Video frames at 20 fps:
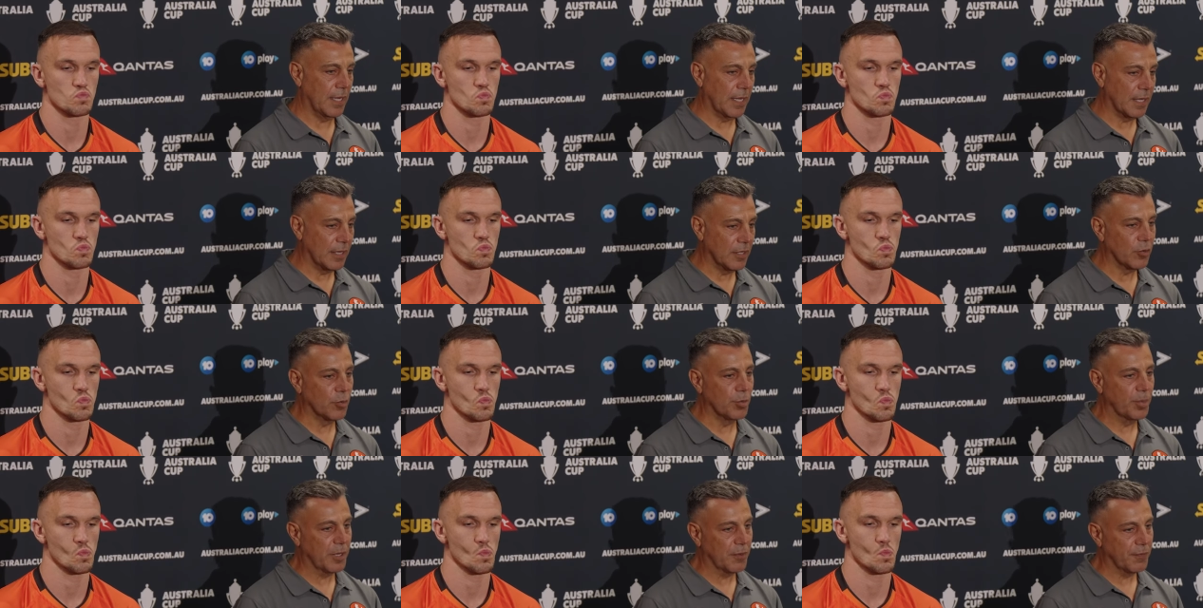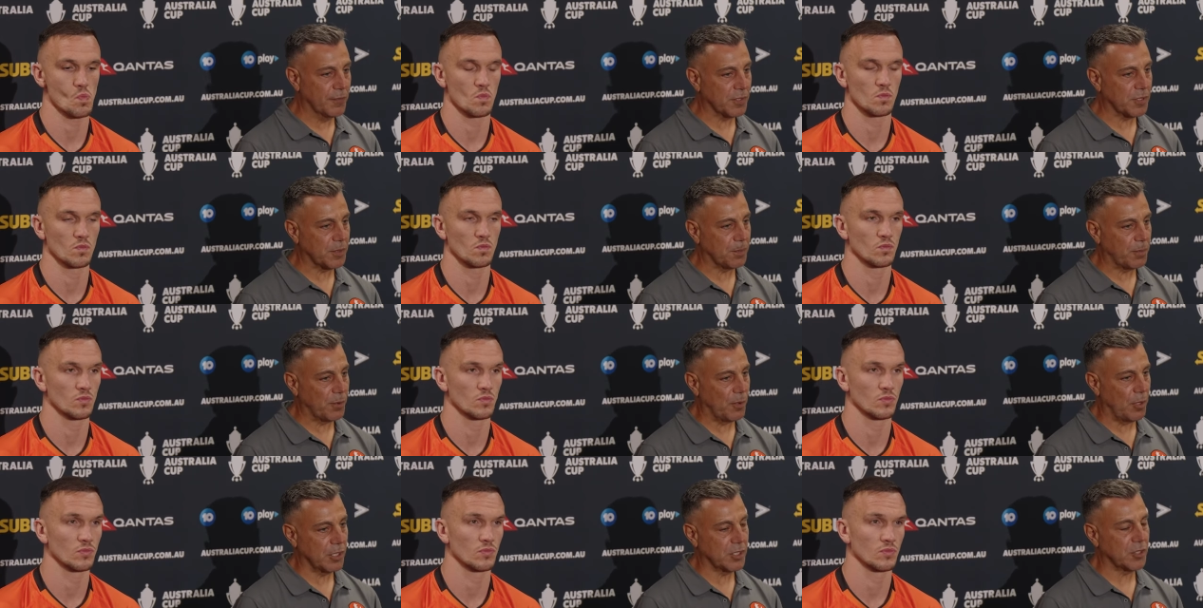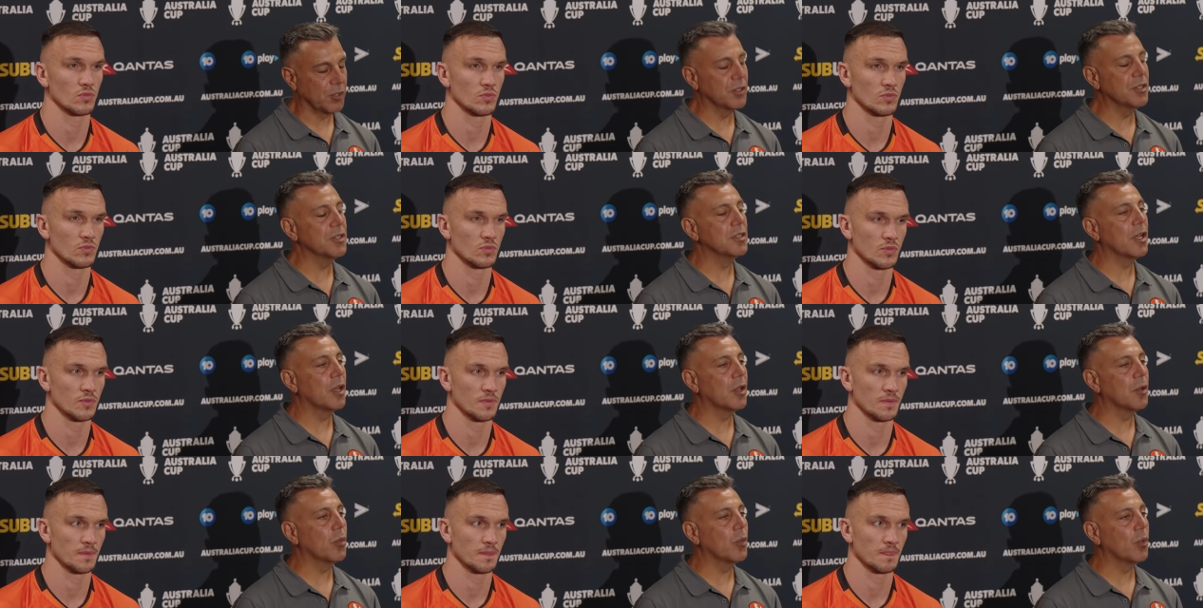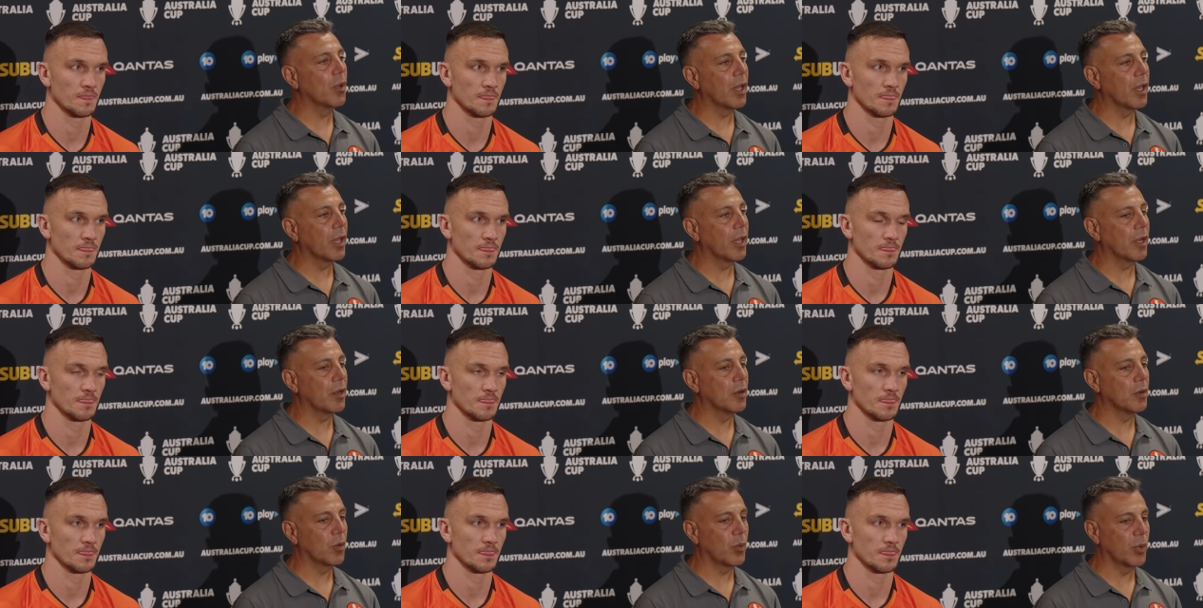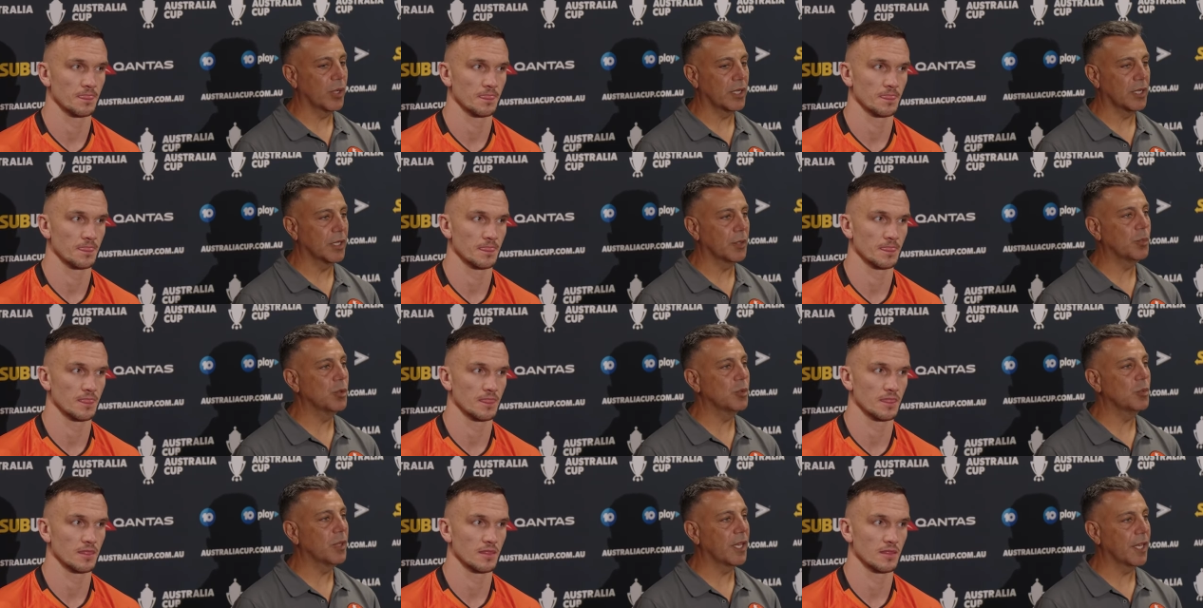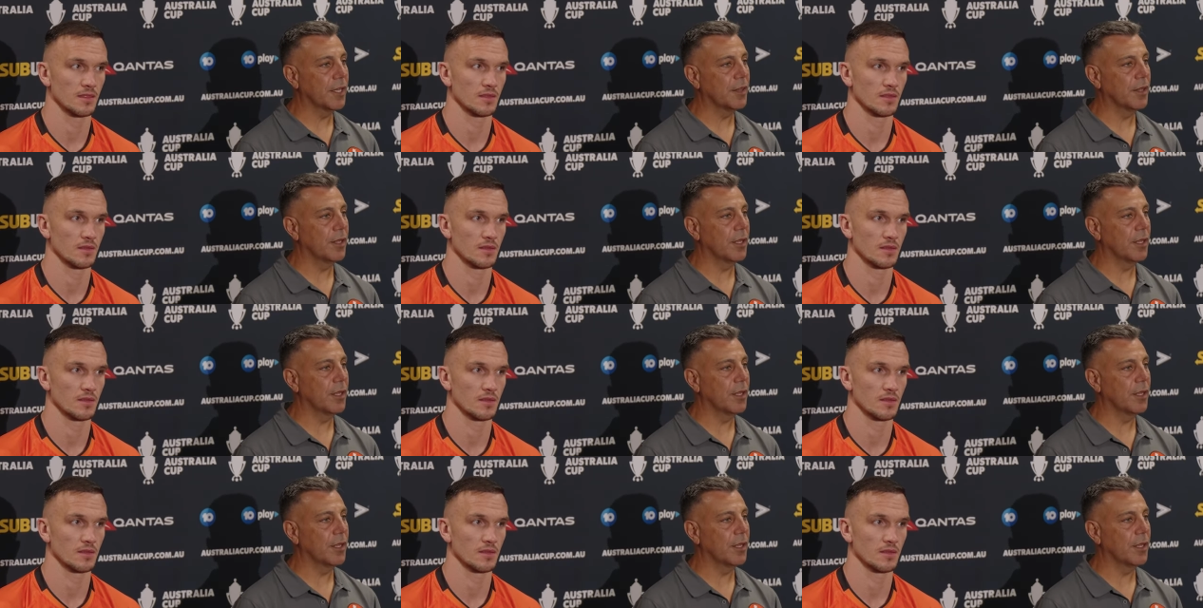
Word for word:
Speaker 1: a little bit of a surprise. I didn't know how quickly we'd get